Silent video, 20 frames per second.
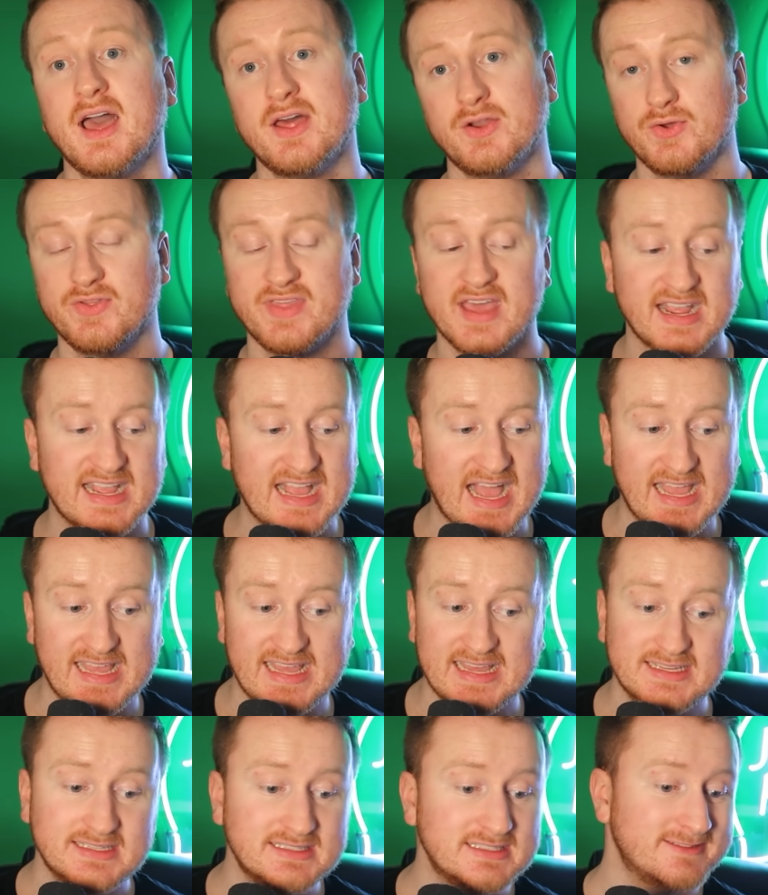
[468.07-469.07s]
And who that
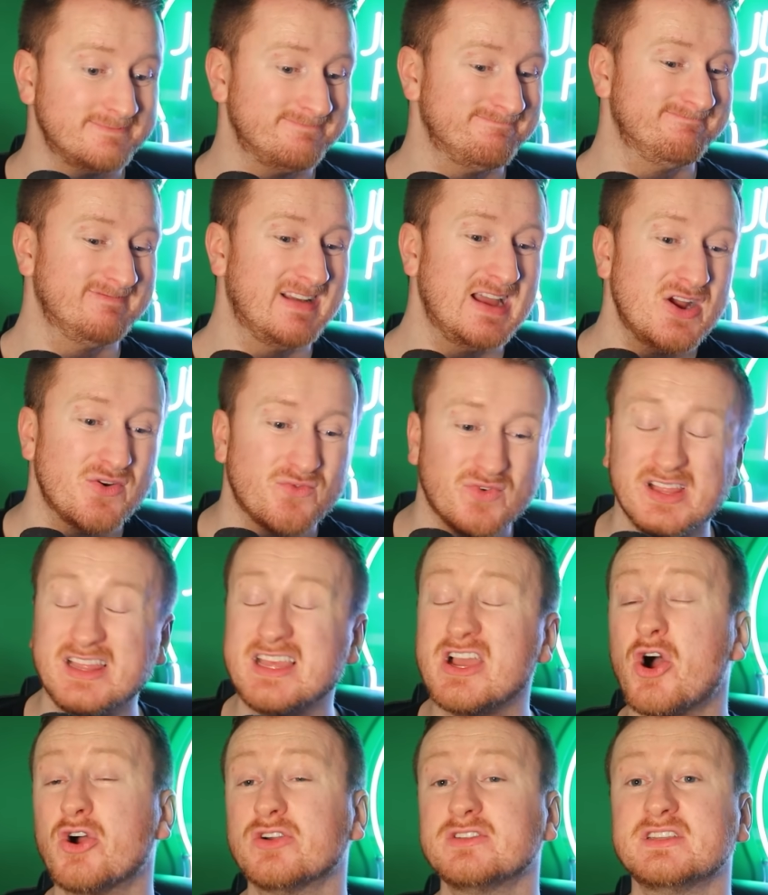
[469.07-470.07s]
guy is,
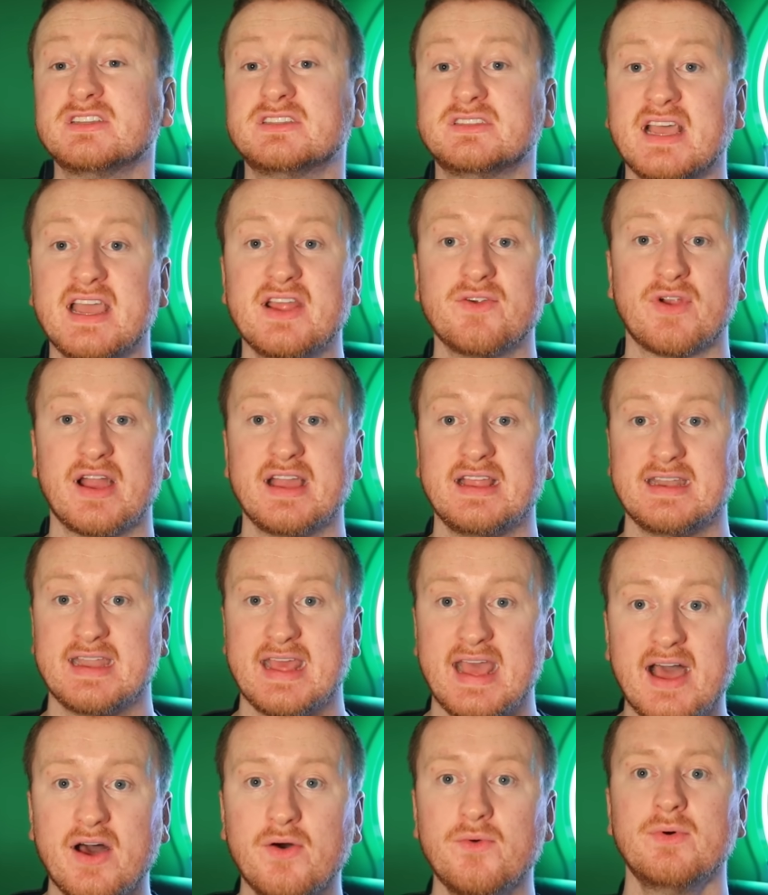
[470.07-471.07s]
really hard to say right
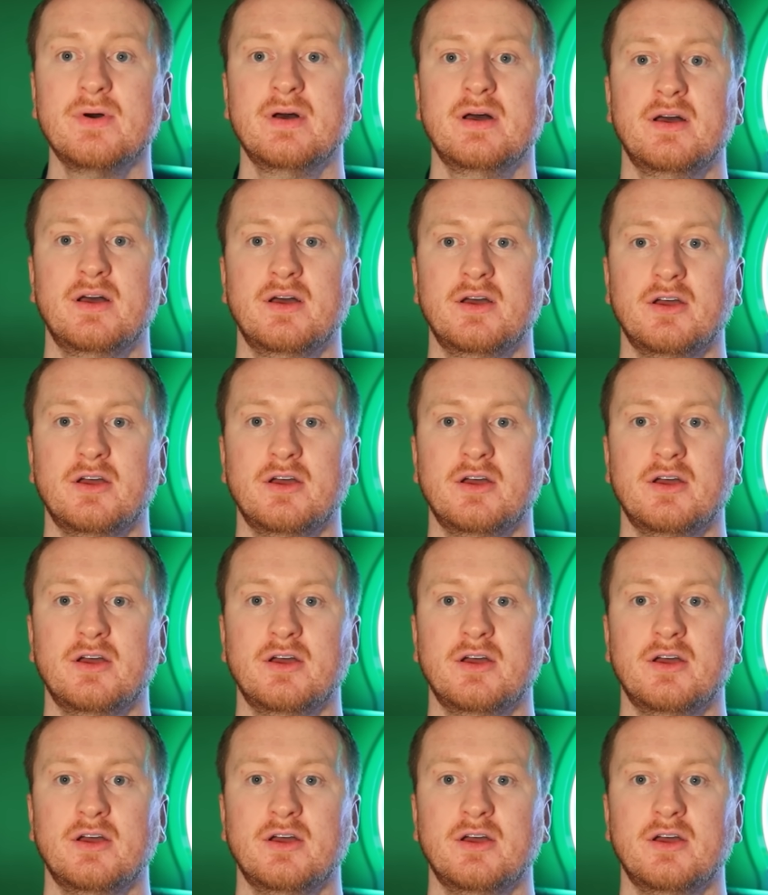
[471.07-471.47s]
now.